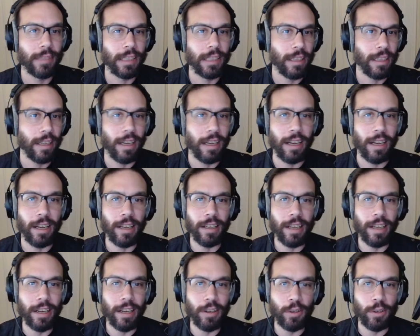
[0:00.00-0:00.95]

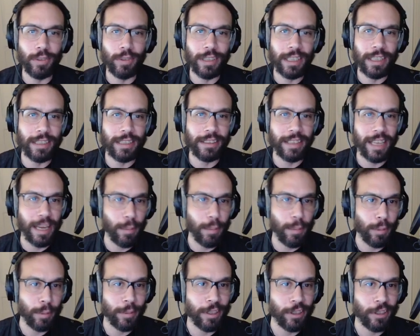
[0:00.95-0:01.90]
Not only is the
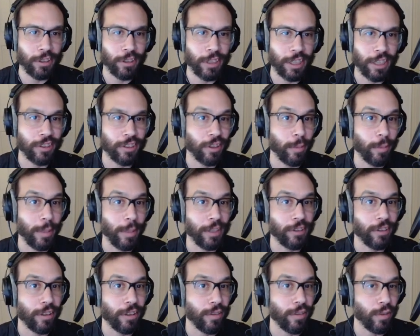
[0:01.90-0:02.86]
Emblem tier chest your best
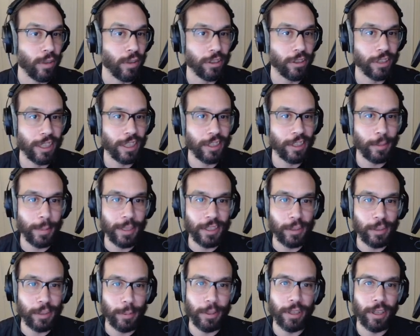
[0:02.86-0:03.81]
overall chest piece,
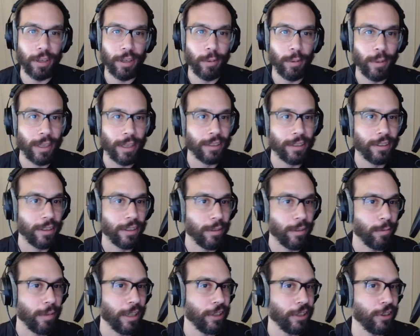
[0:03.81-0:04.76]
but you're going to want to
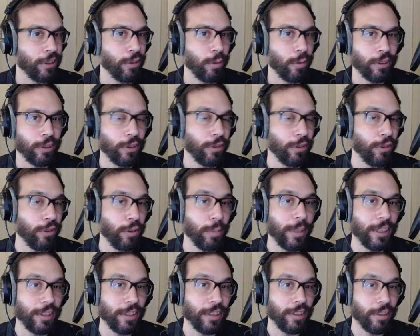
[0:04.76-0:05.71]
rush towards your
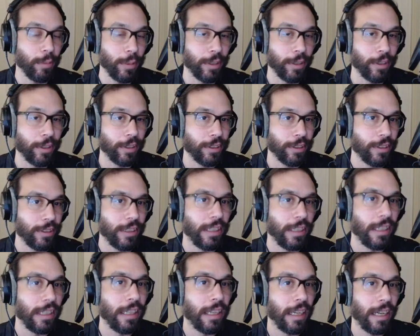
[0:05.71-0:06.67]
2-piece tier bonus.
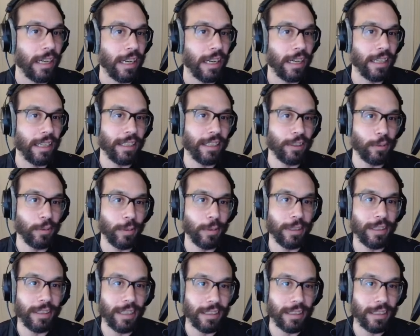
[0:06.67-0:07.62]
This
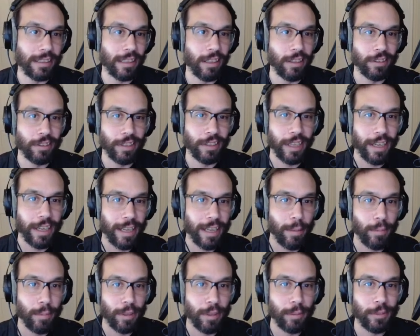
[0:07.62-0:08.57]
one does cost 80
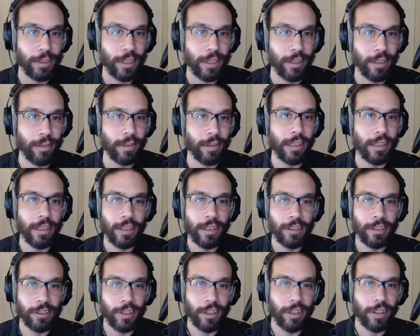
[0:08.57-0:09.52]
emblems though,
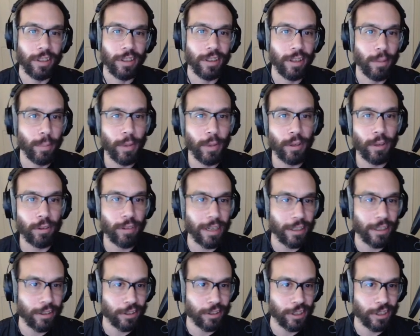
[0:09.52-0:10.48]
so the Bone
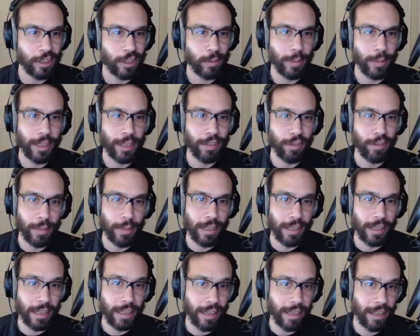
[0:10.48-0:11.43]
Grinder chest plate from
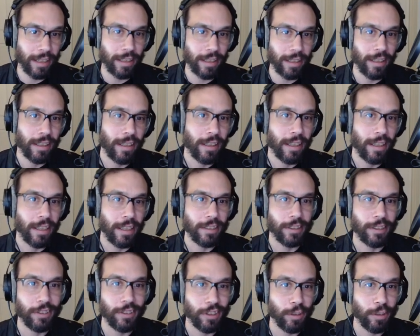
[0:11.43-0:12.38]
Ankahet is a
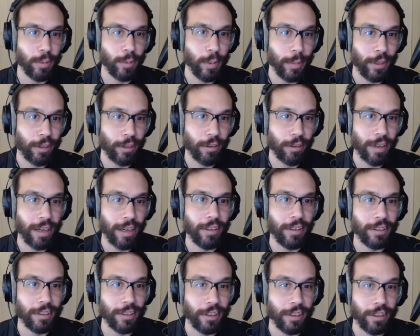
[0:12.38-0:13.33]
suitable middle ground
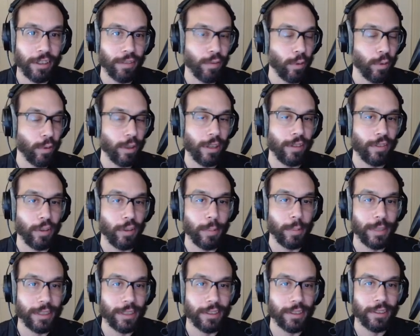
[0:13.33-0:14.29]
until you can afford all of your
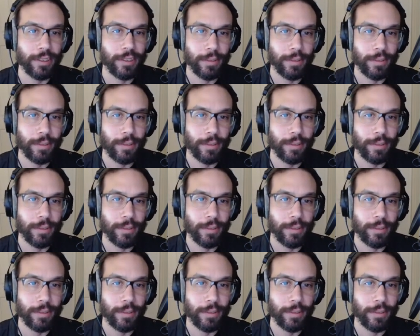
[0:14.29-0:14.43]
pieces.